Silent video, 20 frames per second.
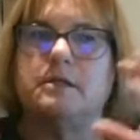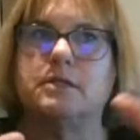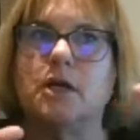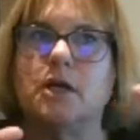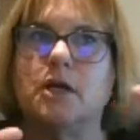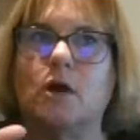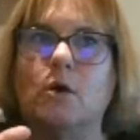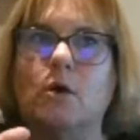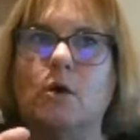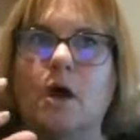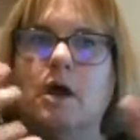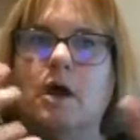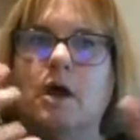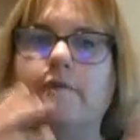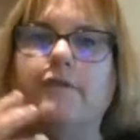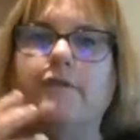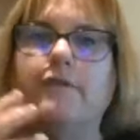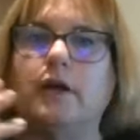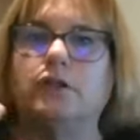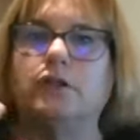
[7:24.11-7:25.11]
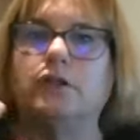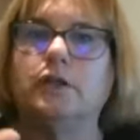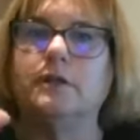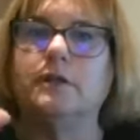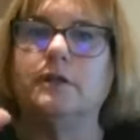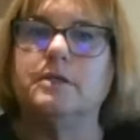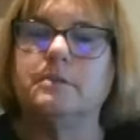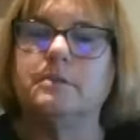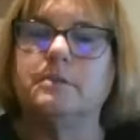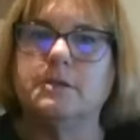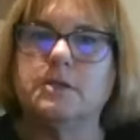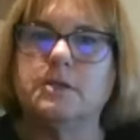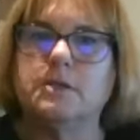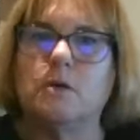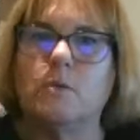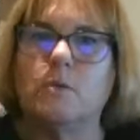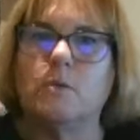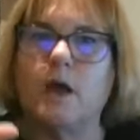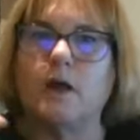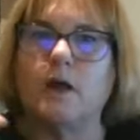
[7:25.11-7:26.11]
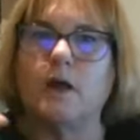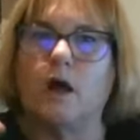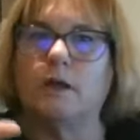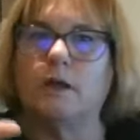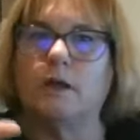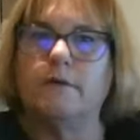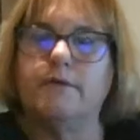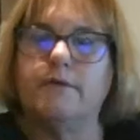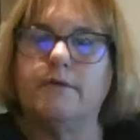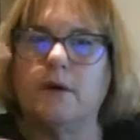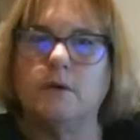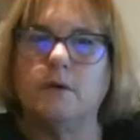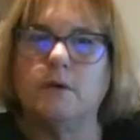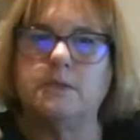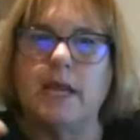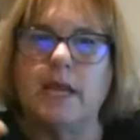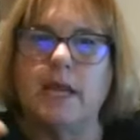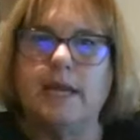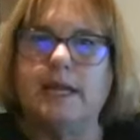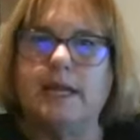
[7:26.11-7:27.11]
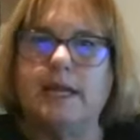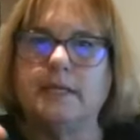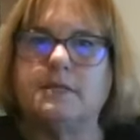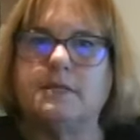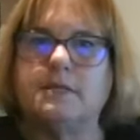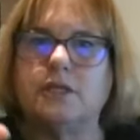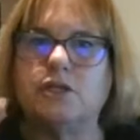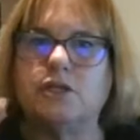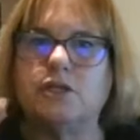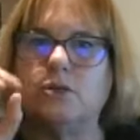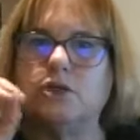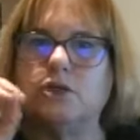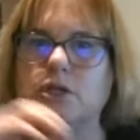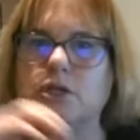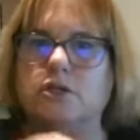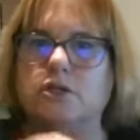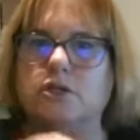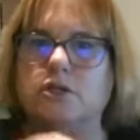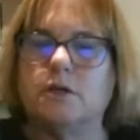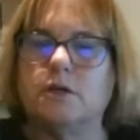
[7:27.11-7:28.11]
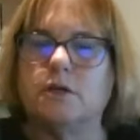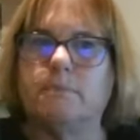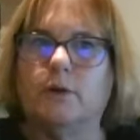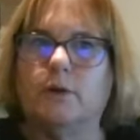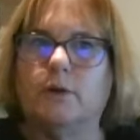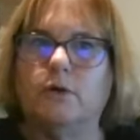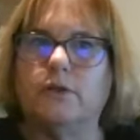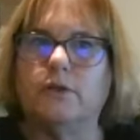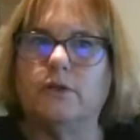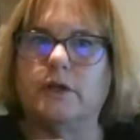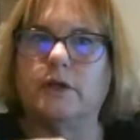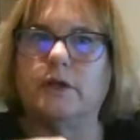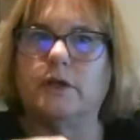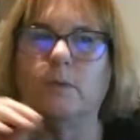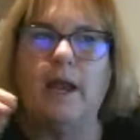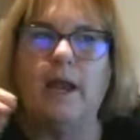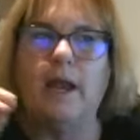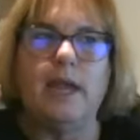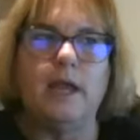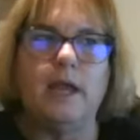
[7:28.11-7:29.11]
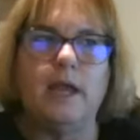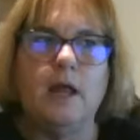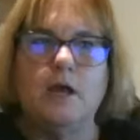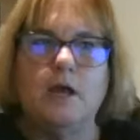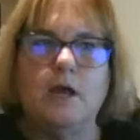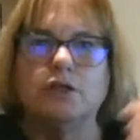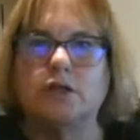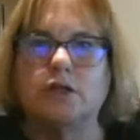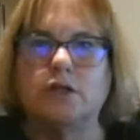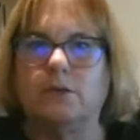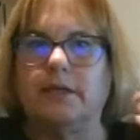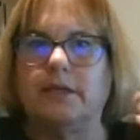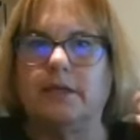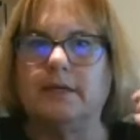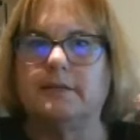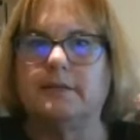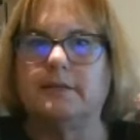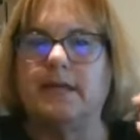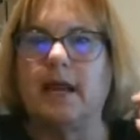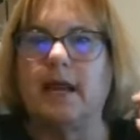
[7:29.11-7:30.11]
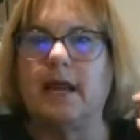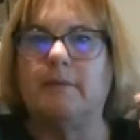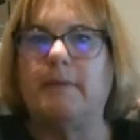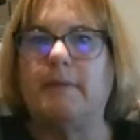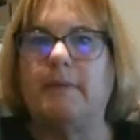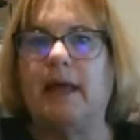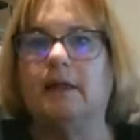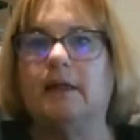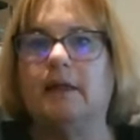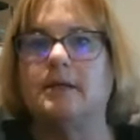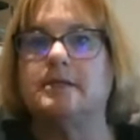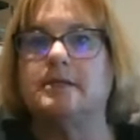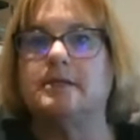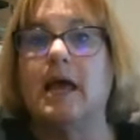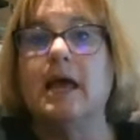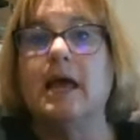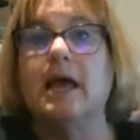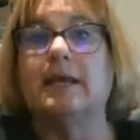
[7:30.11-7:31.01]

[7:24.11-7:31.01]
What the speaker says: So functionalism is going to want all of those institutions to pull their weight so things stay in balance.